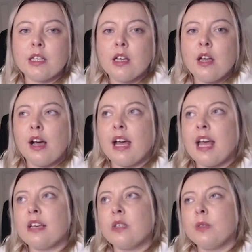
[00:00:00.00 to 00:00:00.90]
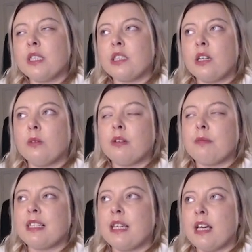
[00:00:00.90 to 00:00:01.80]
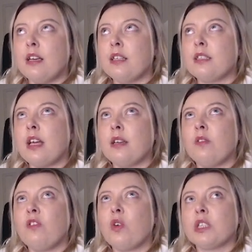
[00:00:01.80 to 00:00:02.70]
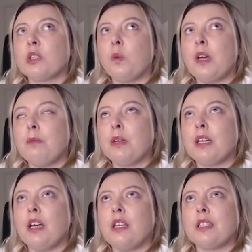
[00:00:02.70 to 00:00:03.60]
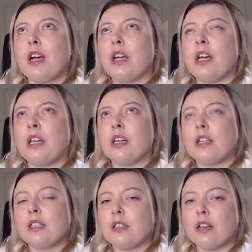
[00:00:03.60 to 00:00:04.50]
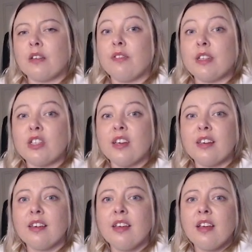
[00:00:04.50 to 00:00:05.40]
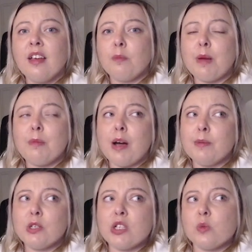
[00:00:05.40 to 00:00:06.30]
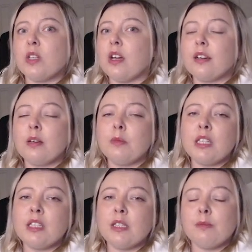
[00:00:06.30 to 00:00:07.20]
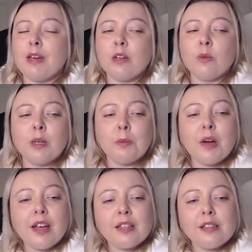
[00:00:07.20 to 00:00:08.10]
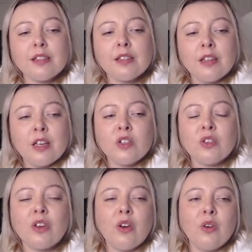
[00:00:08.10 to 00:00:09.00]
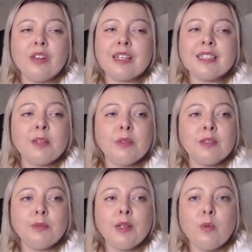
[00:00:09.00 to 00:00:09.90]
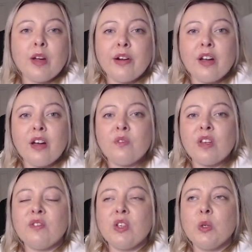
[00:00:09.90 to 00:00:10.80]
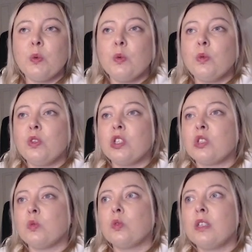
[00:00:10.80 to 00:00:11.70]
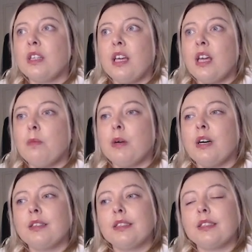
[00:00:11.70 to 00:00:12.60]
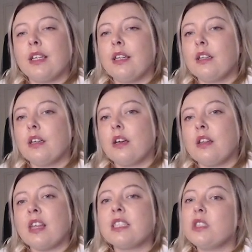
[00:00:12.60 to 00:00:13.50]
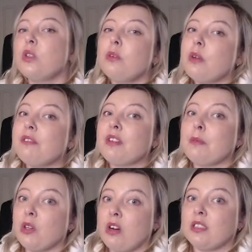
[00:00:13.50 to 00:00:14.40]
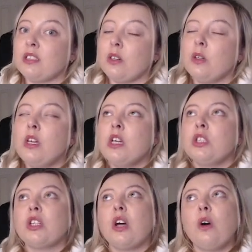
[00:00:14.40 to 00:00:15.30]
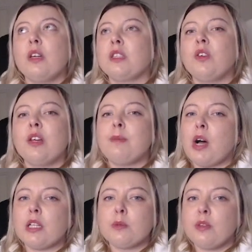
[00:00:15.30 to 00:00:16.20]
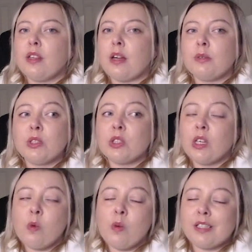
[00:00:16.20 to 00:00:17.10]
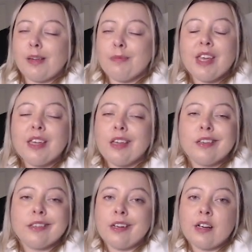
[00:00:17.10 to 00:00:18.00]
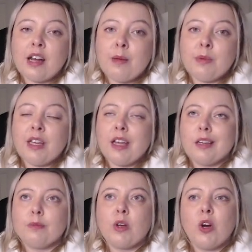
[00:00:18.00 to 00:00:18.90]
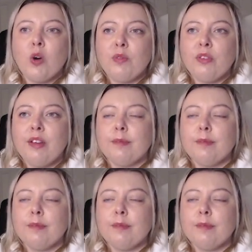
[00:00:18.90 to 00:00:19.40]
I had to restart one of my days and force quit because I kind of got stuck fishing. My bobber just would not come in. It didn't matter what I pressed. So that's something to be aware of if you just really hate bugs. Like, that's the only one I've come across though. So it's very possible that that was just like a one-time thing and it's not going to happen again, hopefully.